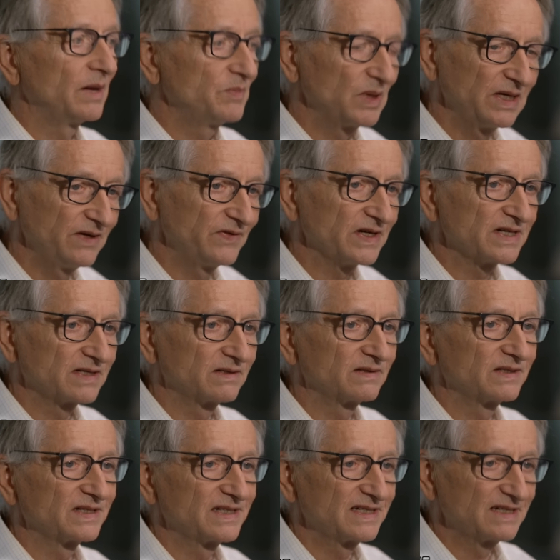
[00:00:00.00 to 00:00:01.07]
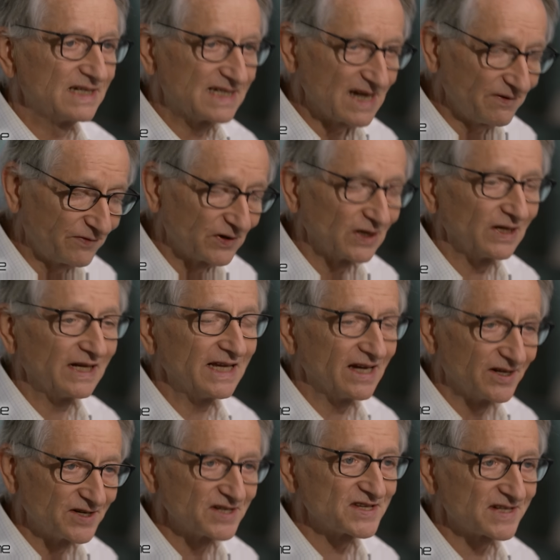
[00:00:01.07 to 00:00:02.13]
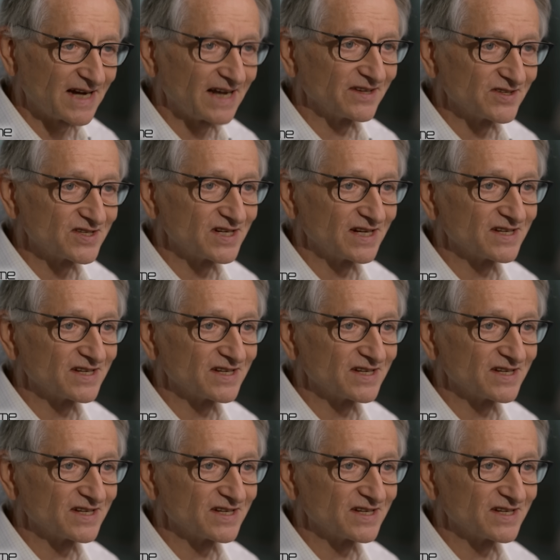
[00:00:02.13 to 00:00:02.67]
I believe it definitely understands,